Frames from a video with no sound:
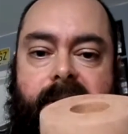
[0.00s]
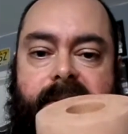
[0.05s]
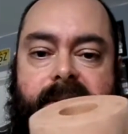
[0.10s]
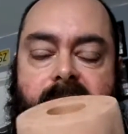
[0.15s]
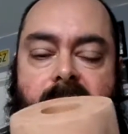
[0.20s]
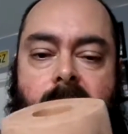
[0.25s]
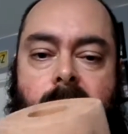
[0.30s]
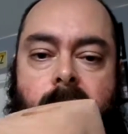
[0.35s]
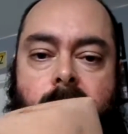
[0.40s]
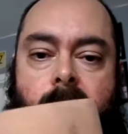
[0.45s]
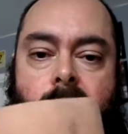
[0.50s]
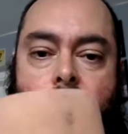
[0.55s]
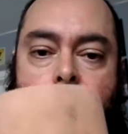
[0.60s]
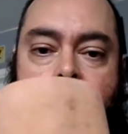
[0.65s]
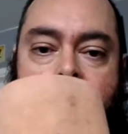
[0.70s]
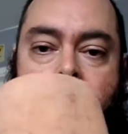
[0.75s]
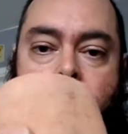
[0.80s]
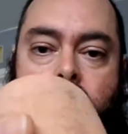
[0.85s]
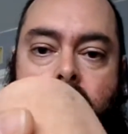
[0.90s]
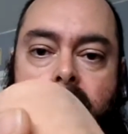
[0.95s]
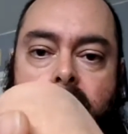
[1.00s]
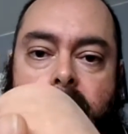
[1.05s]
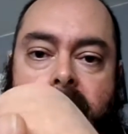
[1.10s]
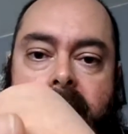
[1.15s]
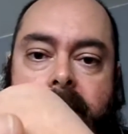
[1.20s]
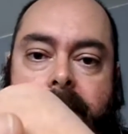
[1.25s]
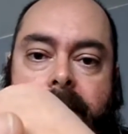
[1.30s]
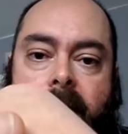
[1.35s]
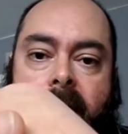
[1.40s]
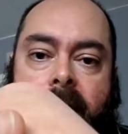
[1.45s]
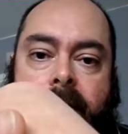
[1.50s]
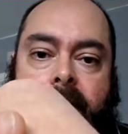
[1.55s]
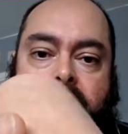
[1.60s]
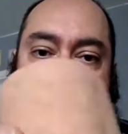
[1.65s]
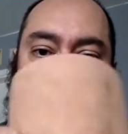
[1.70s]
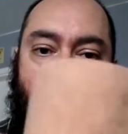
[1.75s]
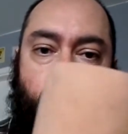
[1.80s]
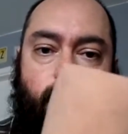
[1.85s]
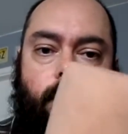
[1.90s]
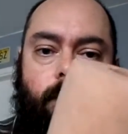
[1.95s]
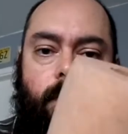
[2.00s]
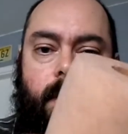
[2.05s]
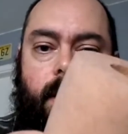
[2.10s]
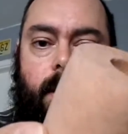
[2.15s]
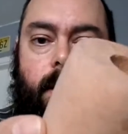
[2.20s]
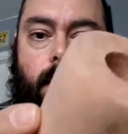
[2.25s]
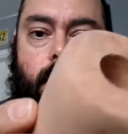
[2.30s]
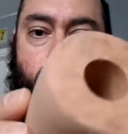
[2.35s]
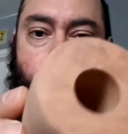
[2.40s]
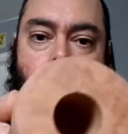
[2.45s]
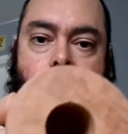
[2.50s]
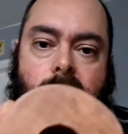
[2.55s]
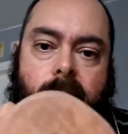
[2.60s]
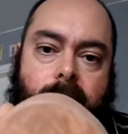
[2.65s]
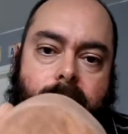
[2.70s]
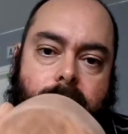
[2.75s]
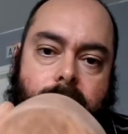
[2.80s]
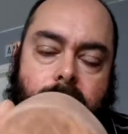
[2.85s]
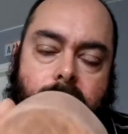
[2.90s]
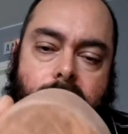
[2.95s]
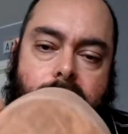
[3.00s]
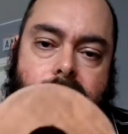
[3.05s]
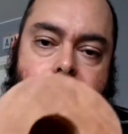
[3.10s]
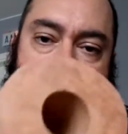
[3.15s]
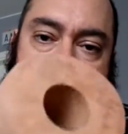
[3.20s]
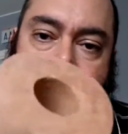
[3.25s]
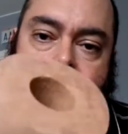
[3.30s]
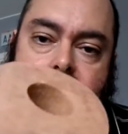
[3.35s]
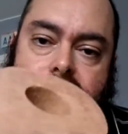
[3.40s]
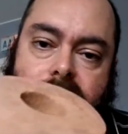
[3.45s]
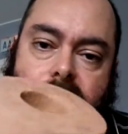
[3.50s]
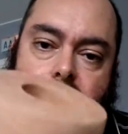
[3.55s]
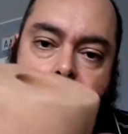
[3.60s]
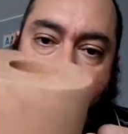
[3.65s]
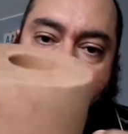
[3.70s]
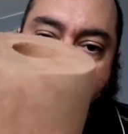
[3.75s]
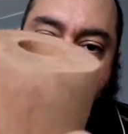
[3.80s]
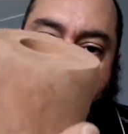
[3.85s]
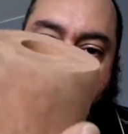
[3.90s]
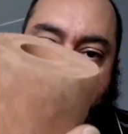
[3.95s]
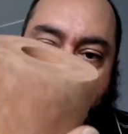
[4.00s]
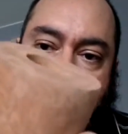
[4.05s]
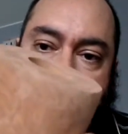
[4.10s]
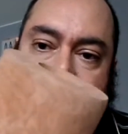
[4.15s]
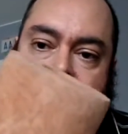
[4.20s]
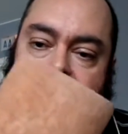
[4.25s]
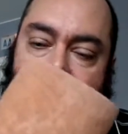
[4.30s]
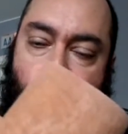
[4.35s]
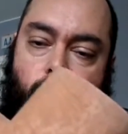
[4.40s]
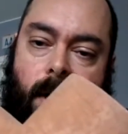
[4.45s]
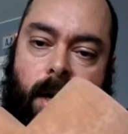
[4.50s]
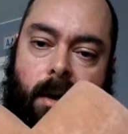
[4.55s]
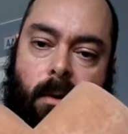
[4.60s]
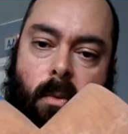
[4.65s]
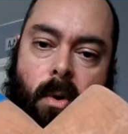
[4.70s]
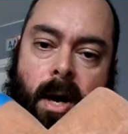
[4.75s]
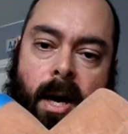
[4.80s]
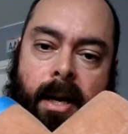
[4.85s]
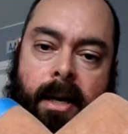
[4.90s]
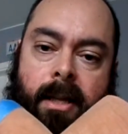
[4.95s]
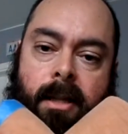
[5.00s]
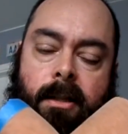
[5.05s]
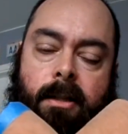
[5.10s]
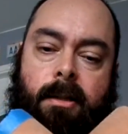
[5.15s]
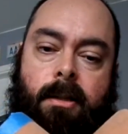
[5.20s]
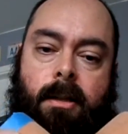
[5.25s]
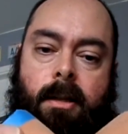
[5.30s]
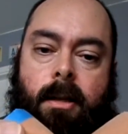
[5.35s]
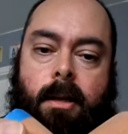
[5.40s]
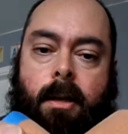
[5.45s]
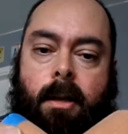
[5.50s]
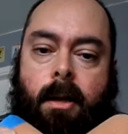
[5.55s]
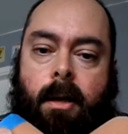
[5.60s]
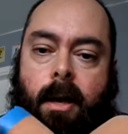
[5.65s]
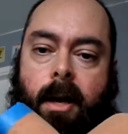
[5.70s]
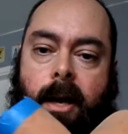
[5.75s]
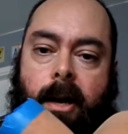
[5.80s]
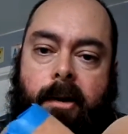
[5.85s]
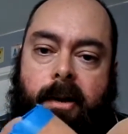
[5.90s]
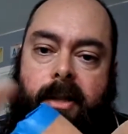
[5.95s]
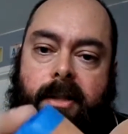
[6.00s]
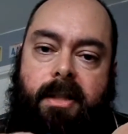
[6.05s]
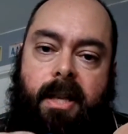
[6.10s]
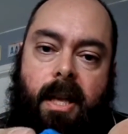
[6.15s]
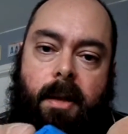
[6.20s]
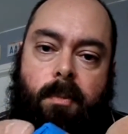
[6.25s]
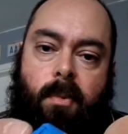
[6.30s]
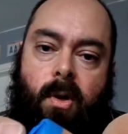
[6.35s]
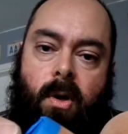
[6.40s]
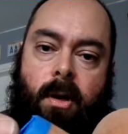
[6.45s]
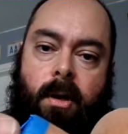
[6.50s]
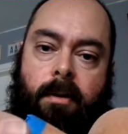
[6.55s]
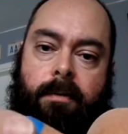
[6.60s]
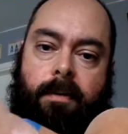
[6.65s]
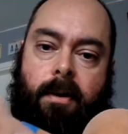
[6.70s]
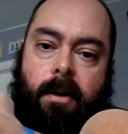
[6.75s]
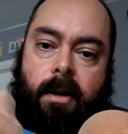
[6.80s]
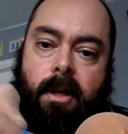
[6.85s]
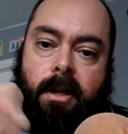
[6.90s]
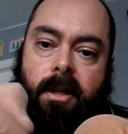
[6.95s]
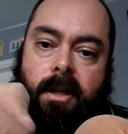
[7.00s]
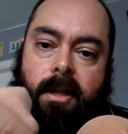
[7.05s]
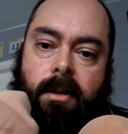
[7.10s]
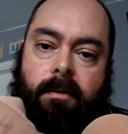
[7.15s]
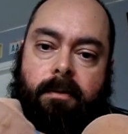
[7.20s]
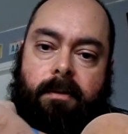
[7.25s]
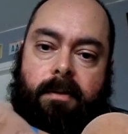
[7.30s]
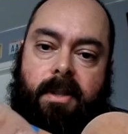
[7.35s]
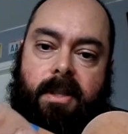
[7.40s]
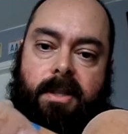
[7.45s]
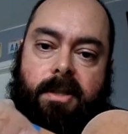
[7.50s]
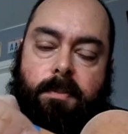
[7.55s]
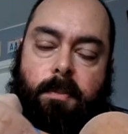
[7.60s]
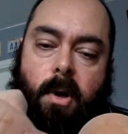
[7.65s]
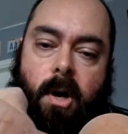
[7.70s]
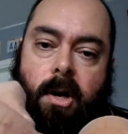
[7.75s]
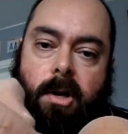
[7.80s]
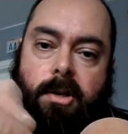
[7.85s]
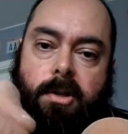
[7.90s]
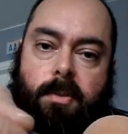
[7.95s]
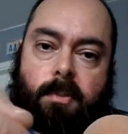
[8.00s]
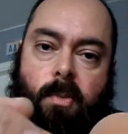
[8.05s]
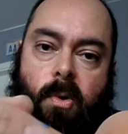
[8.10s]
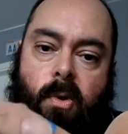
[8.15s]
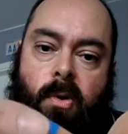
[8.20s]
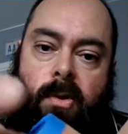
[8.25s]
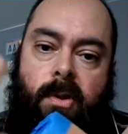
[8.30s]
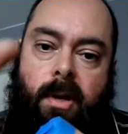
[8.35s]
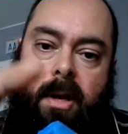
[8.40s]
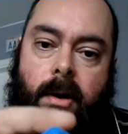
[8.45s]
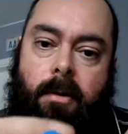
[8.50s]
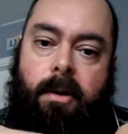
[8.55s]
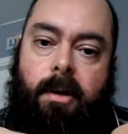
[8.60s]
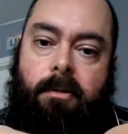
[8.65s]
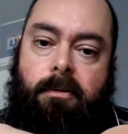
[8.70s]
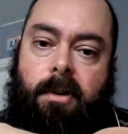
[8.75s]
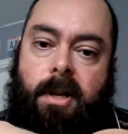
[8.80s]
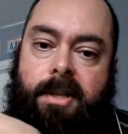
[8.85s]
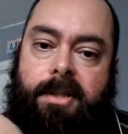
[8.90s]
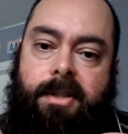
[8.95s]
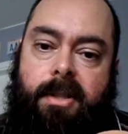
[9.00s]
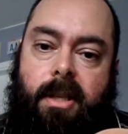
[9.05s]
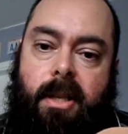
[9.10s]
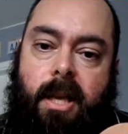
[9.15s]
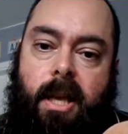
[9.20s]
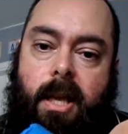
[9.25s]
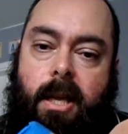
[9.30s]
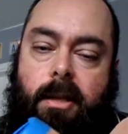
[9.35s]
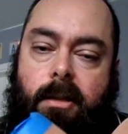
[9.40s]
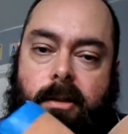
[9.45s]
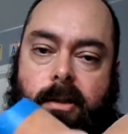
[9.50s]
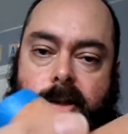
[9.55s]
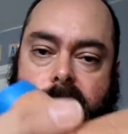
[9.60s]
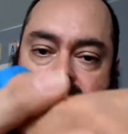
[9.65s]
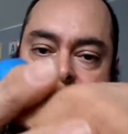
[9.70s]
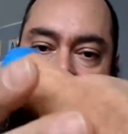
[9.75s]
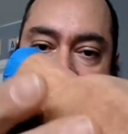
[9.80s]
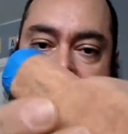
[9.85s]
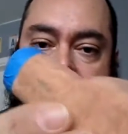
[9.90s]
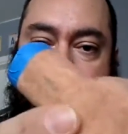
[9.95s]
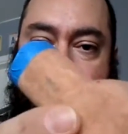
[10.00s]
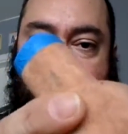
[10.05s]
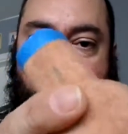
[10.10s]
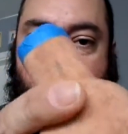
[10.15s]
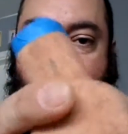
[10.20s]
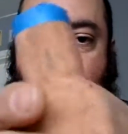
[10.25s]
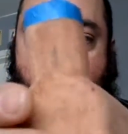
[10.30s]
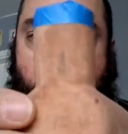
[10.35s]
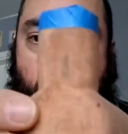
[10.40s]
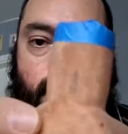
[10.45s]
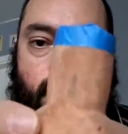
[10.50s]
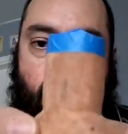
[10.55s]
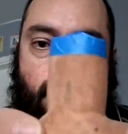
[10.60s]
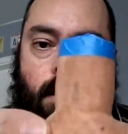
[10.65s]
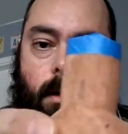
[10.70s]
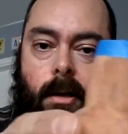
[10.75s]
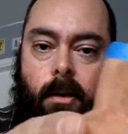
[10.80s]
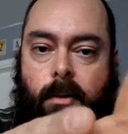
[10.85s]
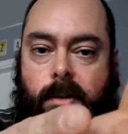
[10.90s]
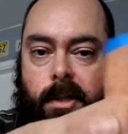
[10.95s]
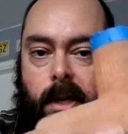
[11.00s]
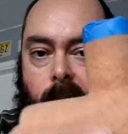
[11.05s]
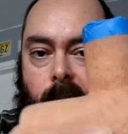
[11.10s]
sanded. I went all the way to 500 grit. It's just about perfect where I want it. I already taped off. I'm going to leave this part smooth and I'm going to rusticate the shank, which I